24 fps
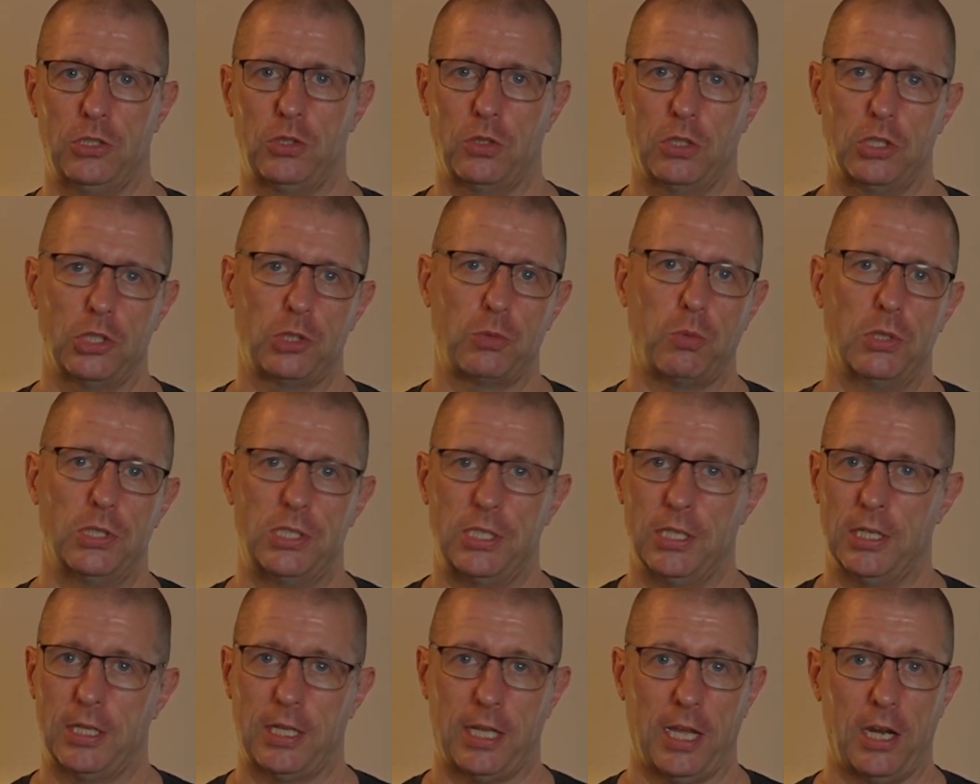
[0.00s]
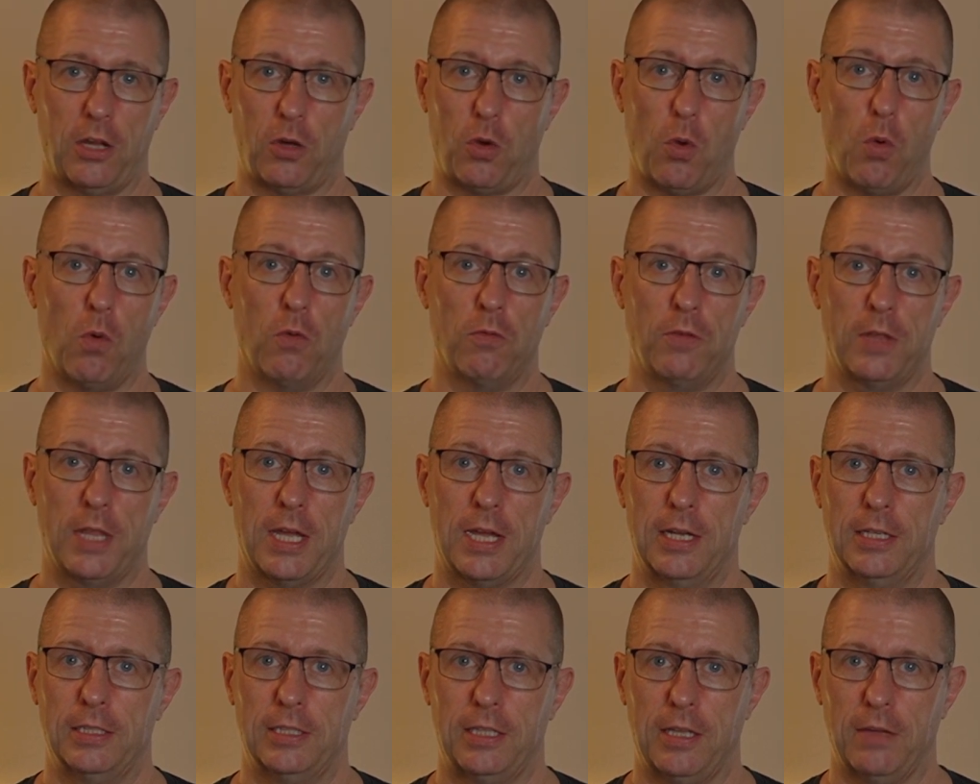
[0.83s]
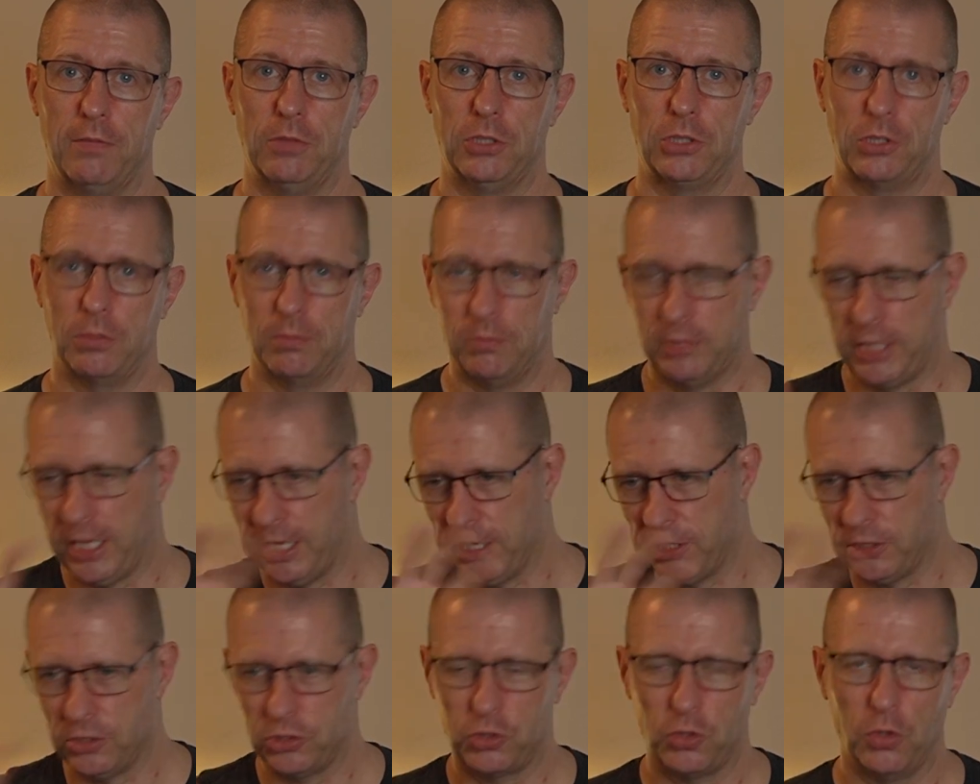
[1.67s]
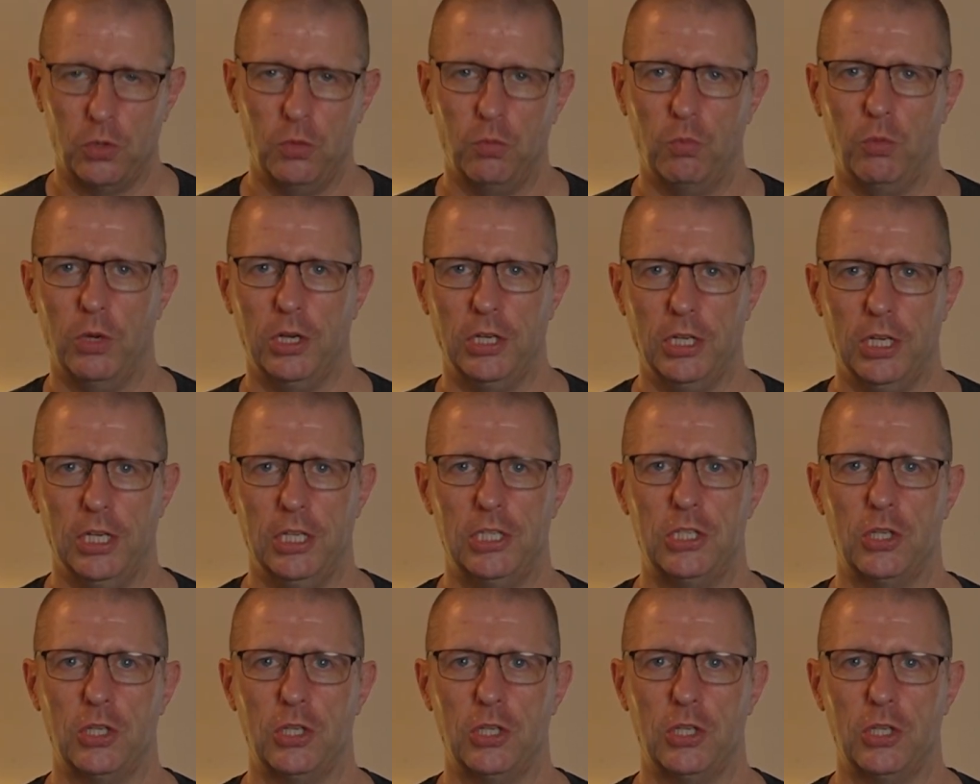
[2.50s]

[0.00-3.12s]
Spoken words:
So I just want to kind of go over that and give you some guidance on where you need